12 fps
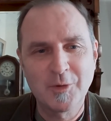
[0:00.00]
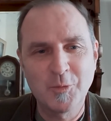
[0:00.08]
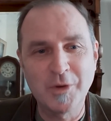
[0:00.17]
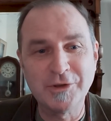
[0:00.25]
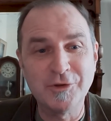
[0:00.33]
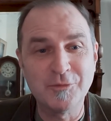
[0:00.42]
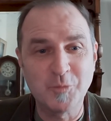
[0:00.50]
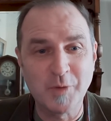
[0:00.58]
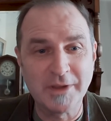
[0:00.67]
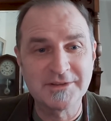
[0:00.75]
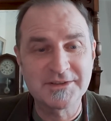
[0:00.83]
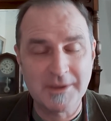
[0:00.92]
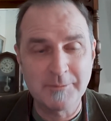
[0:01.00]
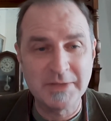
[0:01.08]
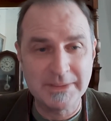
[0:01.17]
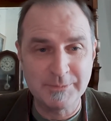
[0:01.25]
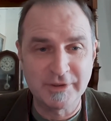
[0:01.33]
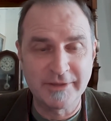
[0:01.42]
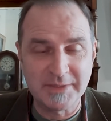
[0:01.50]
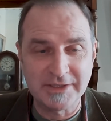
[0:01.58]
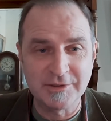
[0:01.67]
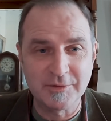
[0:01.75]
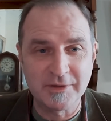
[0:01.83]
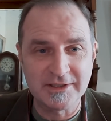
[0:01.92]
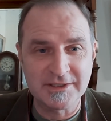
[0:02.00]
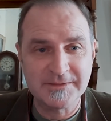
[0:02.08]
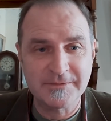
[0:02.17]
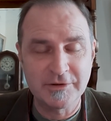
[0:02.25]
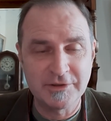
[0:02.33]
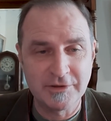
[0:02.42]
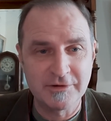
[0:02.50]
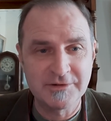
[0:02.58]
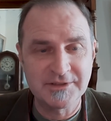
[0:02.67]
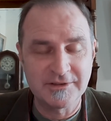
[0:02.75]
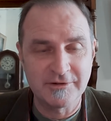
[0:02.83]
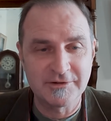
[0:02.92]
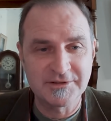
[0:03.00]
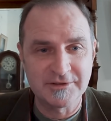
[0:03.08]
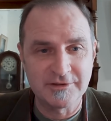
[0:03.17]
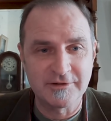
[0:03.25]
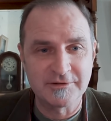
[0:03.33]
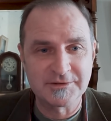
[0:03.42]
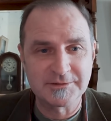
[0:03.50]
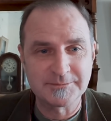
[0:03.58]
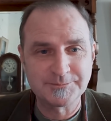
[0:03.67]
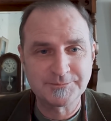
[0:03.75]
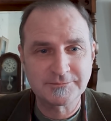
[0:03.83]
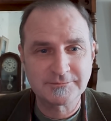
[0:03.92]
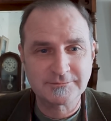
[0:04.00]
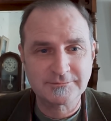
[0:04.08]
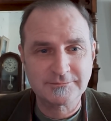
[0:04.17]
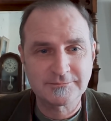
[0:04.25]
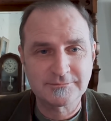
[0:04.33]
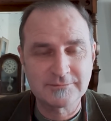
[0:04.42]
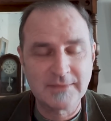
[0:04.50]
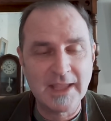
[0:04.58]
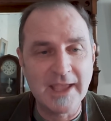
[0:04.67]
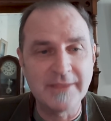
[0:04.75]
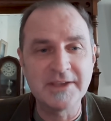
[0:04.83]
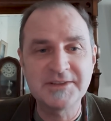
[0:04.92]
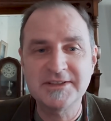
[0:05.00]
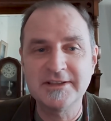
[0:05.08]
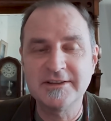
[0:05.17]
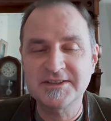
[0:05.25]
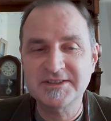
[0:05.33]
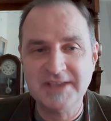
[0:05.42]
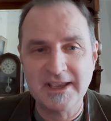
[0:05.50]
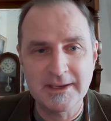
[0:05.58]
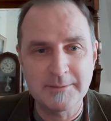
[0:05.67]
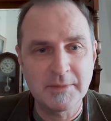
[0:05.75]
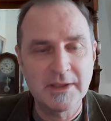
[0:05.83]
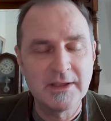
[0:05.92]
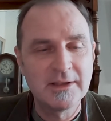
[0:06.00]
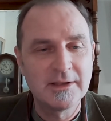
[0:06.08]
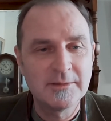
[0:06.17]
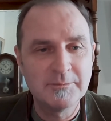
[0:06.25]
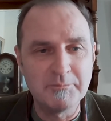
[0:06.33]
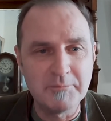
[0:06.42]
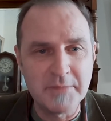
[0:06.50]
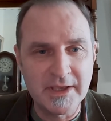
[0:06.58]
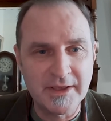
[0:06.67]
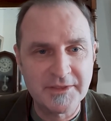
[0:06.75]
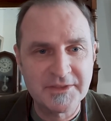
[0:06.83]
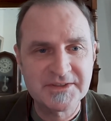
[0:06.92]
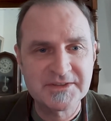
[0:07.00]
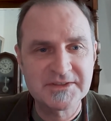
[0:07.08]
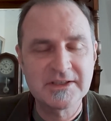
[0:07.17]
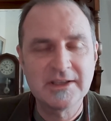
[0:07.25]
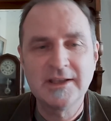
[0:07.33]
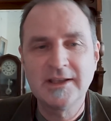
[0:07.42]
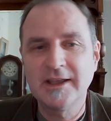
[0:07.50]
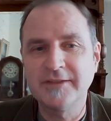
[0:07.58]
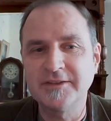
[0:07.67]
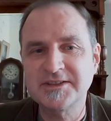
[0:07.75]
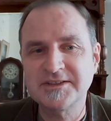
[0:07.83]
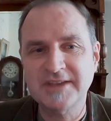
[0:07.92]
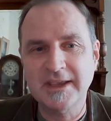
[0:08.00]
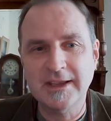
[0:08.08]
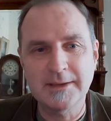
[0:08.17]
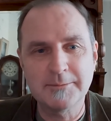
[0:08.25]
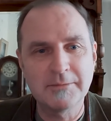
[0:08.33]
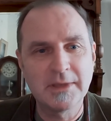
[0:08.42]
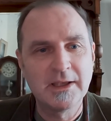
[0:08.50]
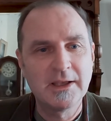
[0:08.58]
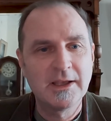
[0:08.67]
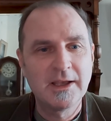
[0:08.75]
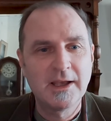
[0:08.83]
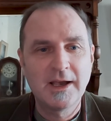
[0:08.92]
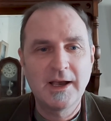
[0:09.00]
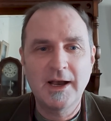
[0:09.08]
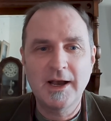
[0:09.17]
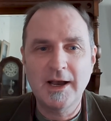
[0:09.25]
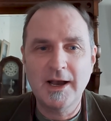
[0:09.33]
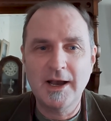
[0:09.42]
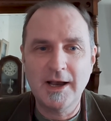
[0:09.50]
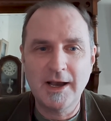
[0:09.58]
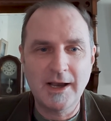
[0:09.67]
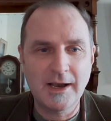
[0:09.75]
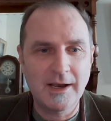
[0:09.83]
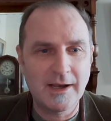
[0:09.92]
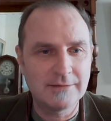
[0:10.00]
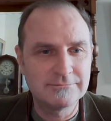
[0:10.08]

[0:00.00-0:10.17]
When some people have been doing this for years and years and years, and they see the same myths and the same, I